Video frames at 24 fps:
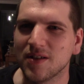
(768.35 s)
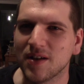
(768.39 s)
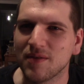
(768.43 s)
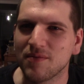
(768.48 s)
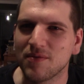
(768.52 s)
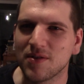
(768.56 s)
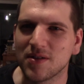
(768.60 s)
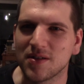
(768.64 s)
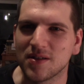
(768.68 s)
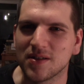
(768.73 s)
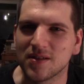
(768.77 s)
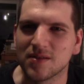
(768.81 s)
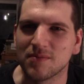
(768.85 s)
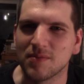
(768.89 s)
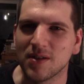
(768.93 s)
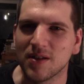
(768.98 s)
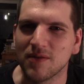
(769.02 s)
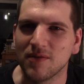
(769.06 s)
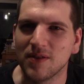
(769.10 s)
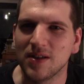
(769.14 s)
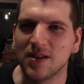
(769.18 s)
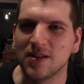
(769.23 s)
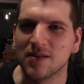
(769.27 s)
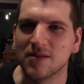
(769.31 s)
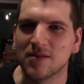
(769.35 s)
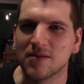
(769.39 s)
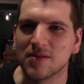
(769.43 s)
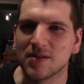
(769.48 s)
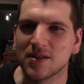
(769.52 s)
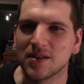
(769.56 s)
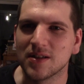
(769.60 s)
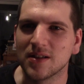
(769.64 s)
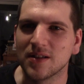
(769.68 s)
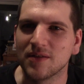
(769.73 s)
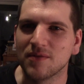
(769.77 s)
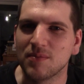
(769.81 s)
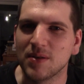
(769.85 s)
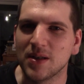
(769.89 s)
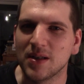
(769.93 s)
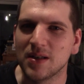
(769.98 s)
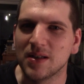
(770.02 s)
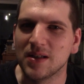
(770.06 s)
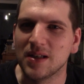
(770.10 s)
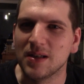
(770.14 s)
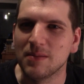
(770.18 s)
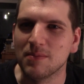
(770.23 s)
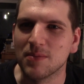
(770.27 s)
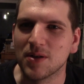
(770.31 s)
I've watched some of the videos that have
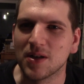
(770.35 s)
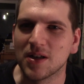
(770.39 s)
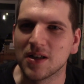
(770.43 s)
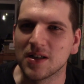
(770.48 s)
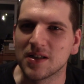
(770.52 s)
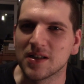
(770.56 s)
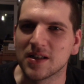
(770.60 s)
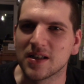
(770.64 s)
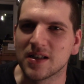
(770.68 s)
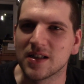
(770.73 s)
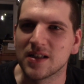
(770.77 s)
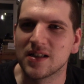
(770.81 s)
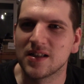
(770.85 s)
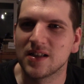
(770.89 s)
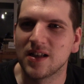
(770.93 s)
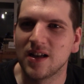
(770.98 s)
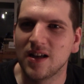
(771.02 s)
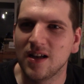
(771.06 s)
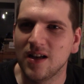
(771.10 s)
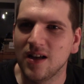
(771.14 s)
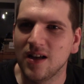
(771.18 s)
been demonetized,